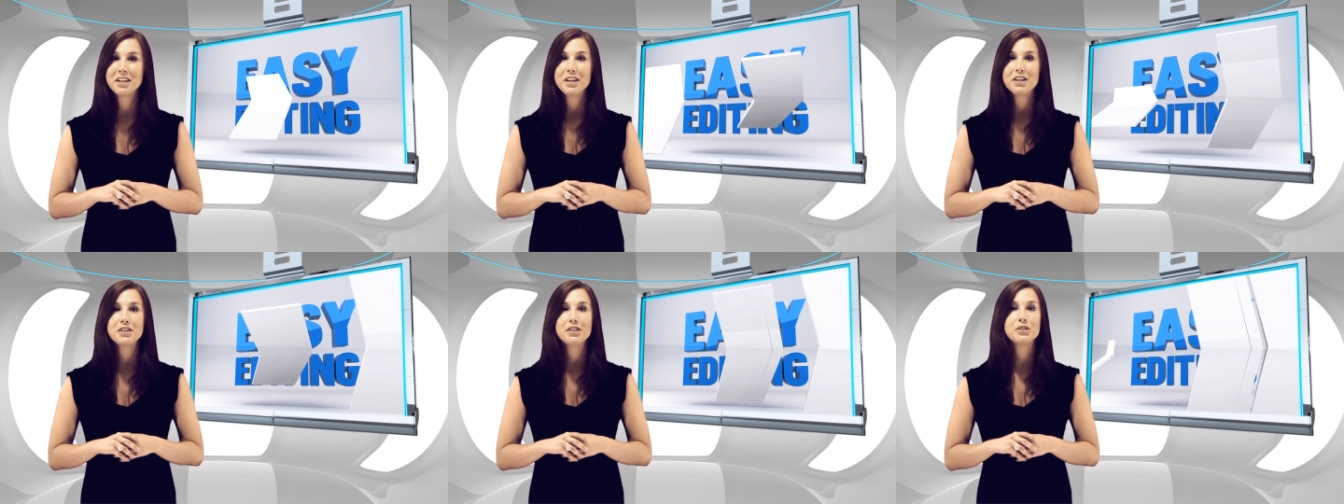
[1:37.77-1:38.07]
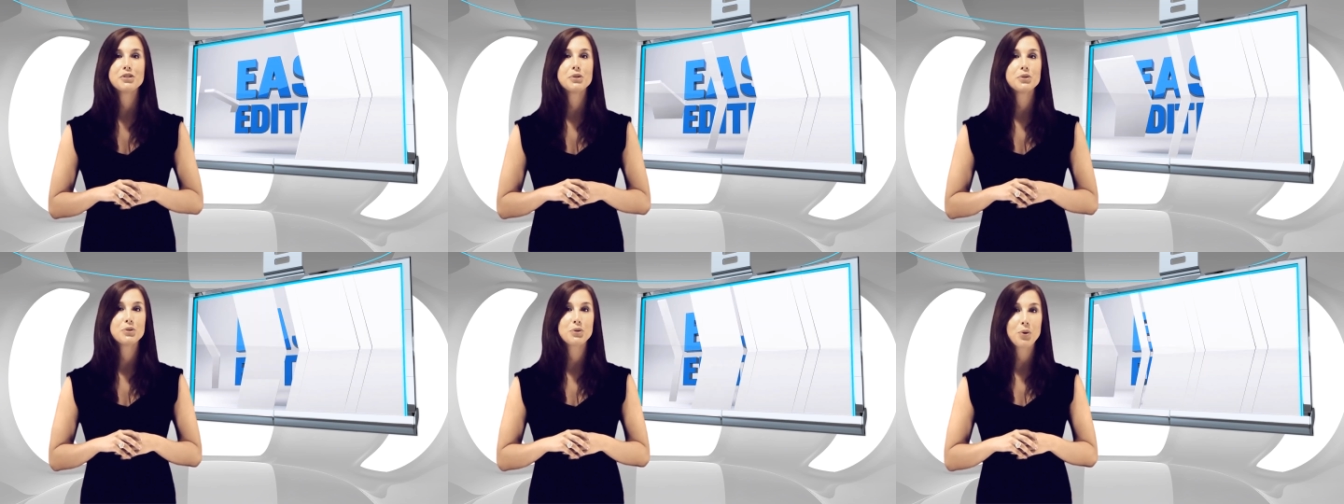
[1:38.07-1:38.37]
The
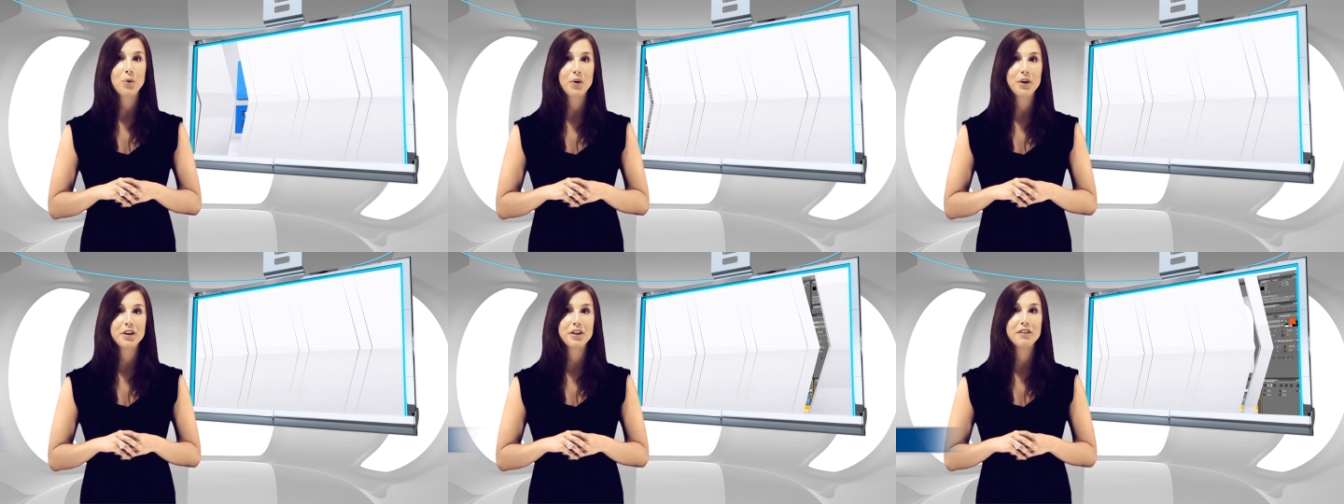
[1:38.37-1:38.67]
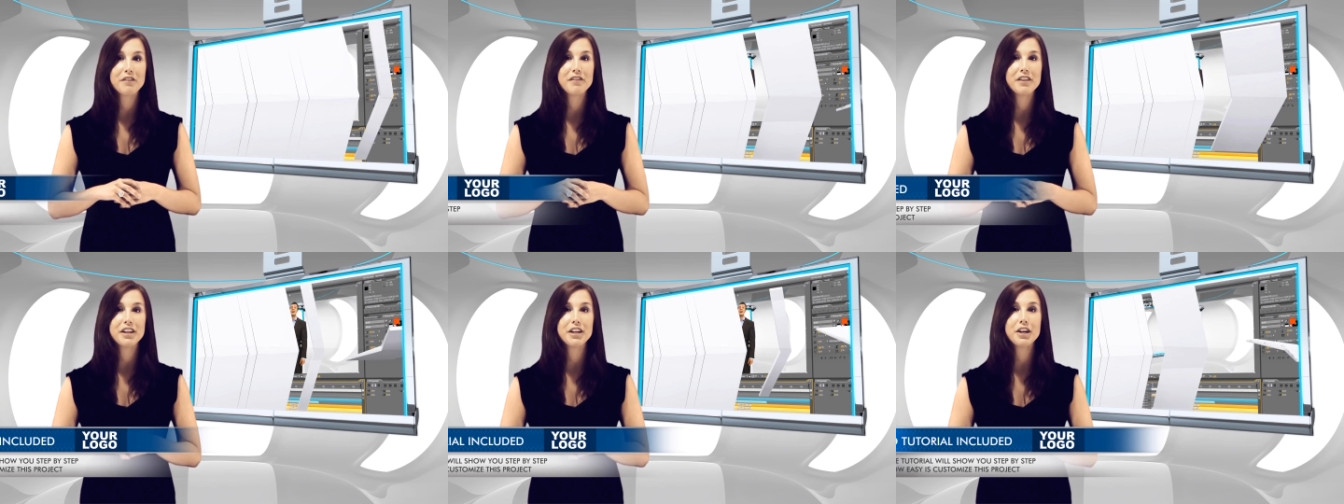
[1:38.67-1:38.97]
tutorial
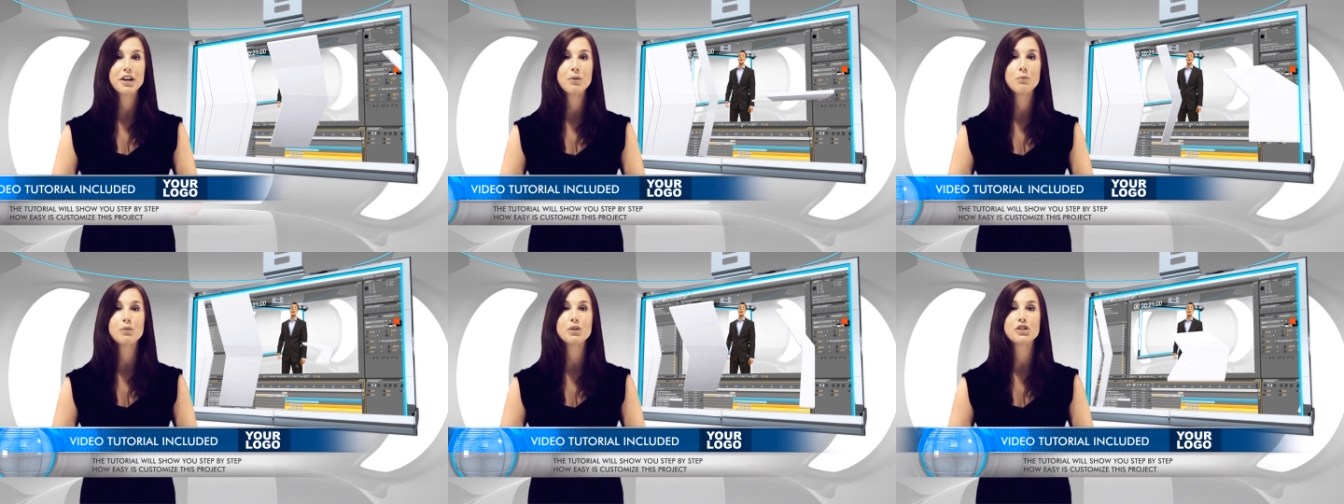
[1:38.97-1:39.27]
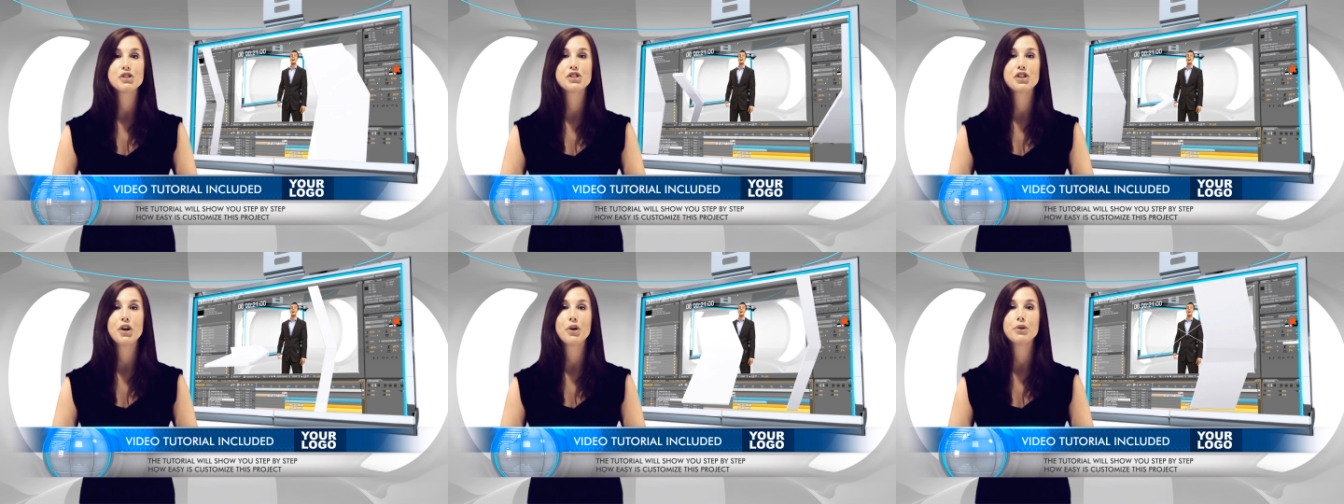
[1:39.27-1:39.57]
video will
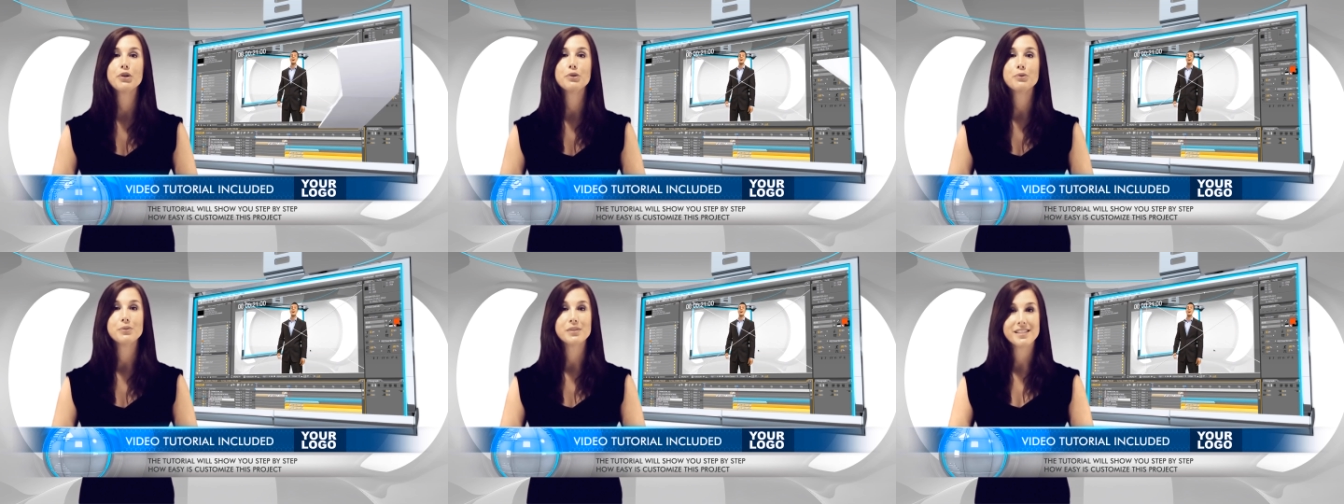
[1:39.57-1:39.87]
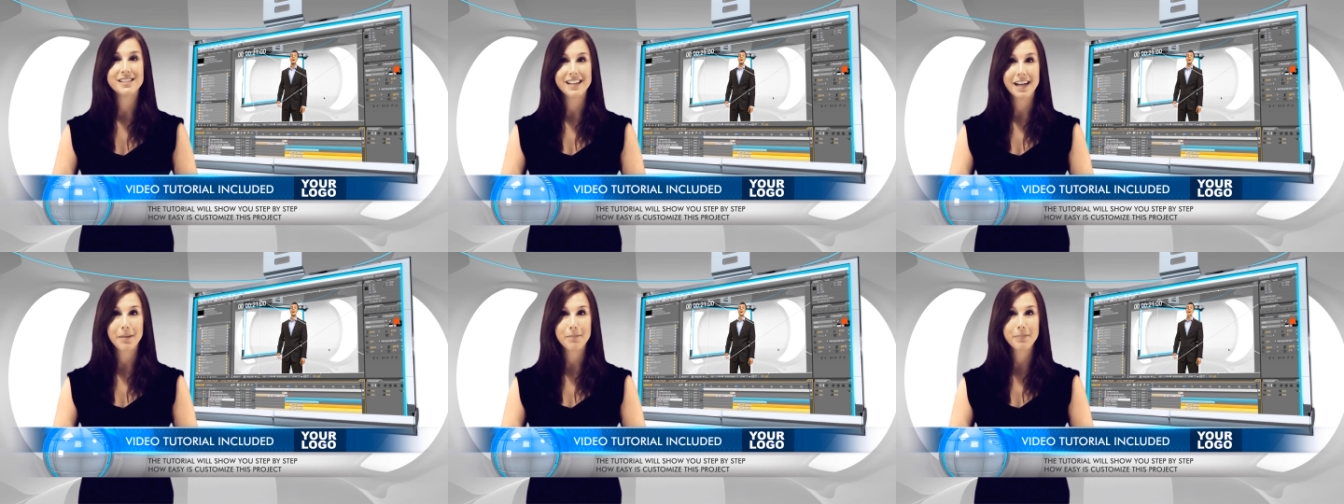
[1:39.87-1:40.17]
show you
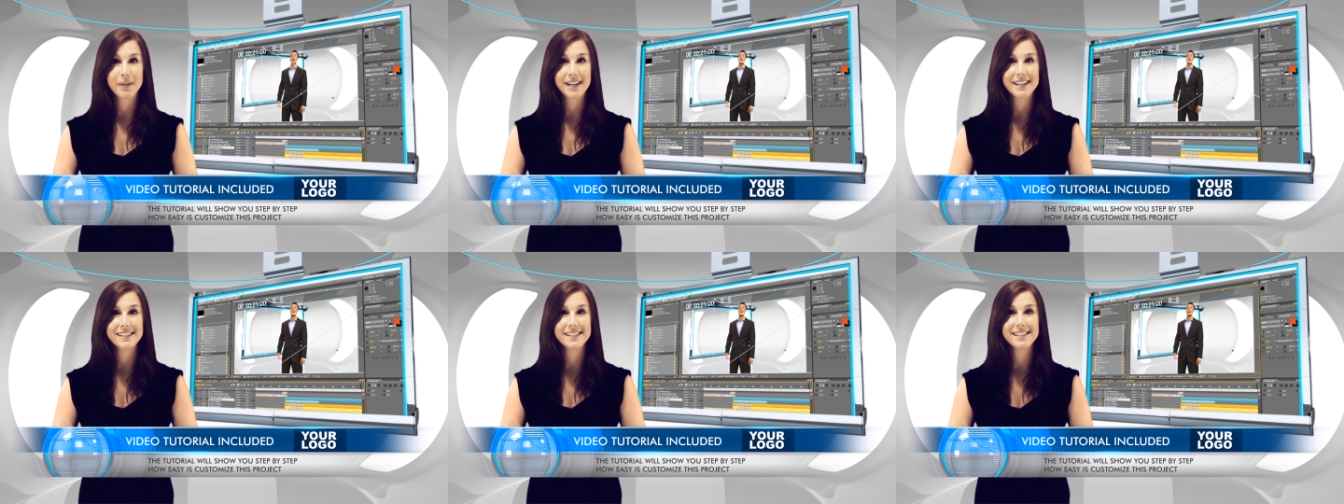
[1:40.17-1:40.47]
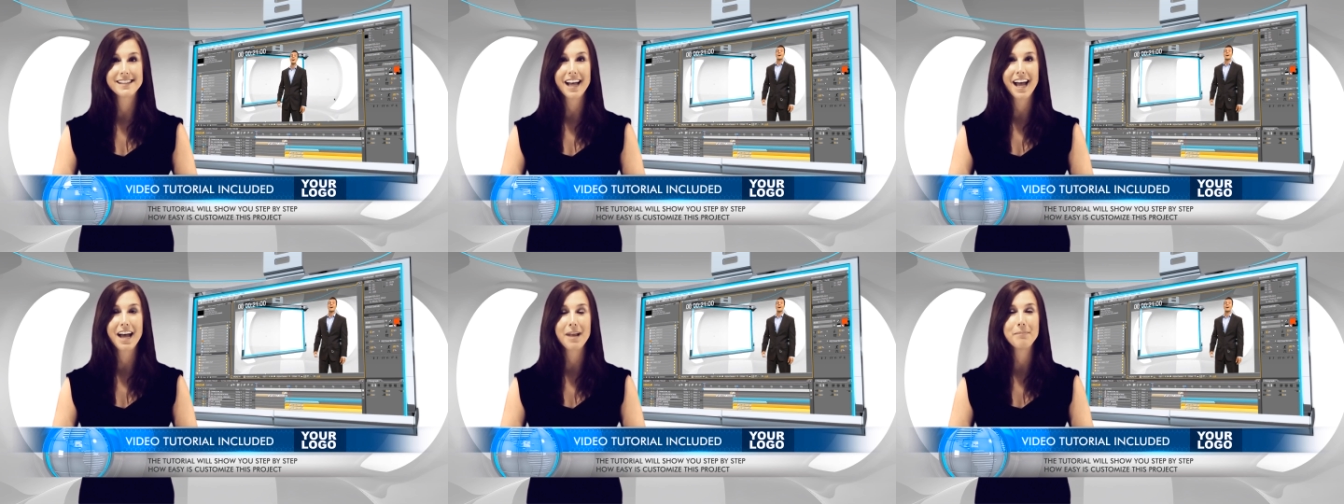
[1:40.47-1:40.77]
step by
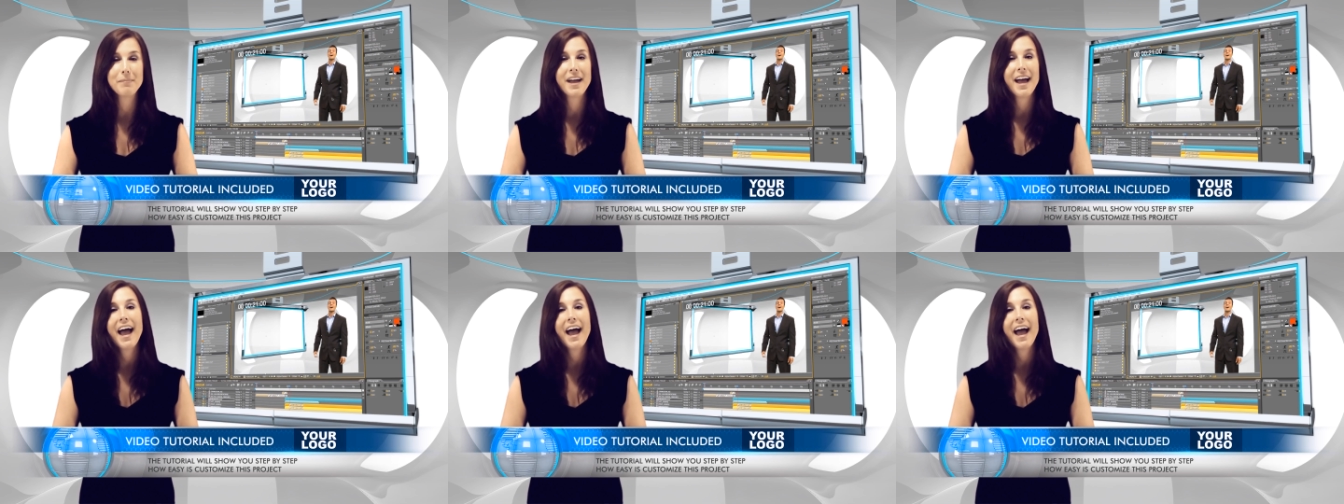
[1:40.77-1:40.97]
step